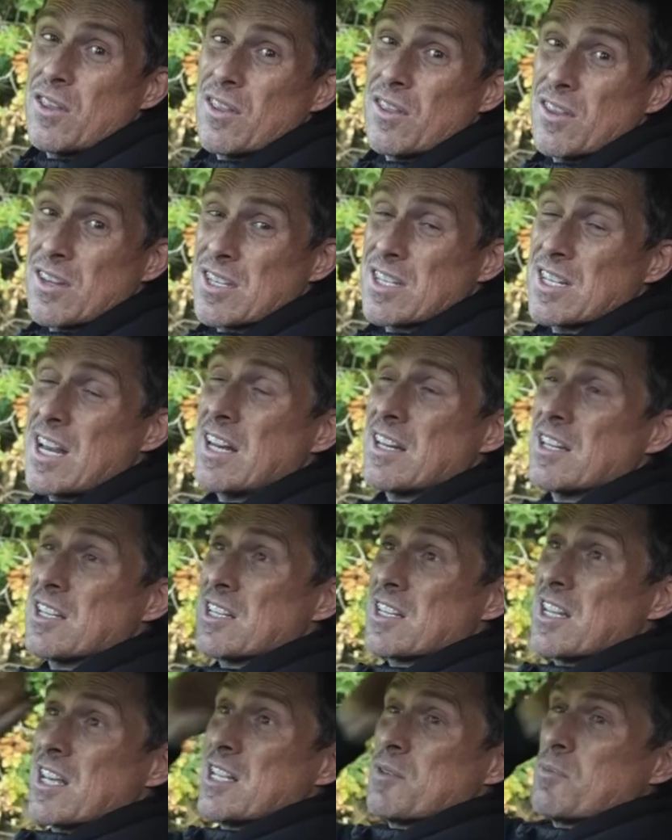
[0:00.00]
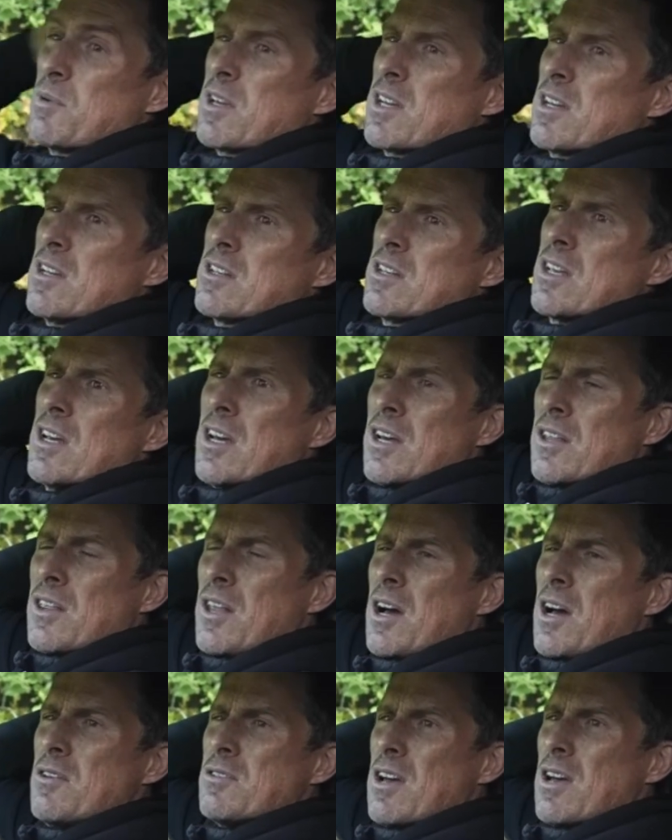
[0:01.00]
the standard seats because
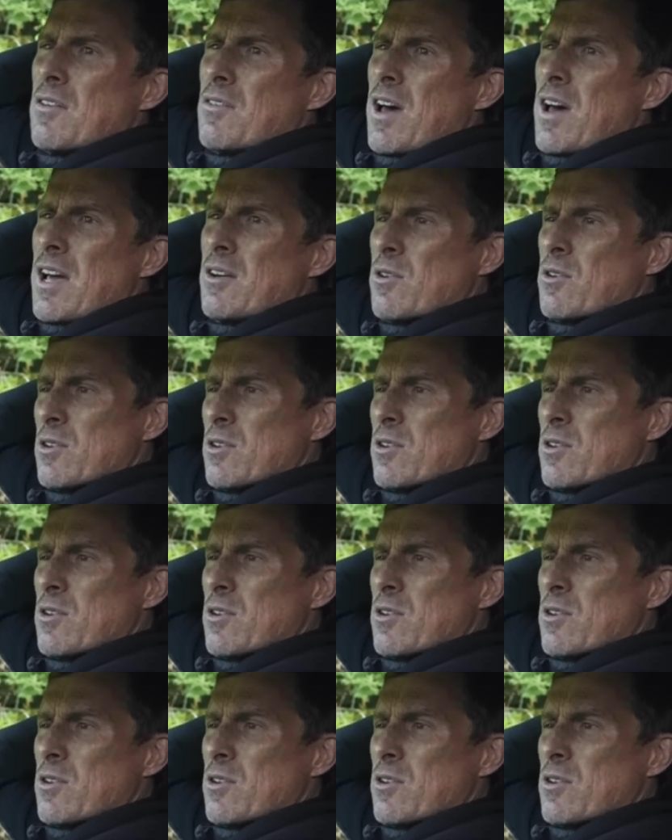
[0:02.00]
those have a headrest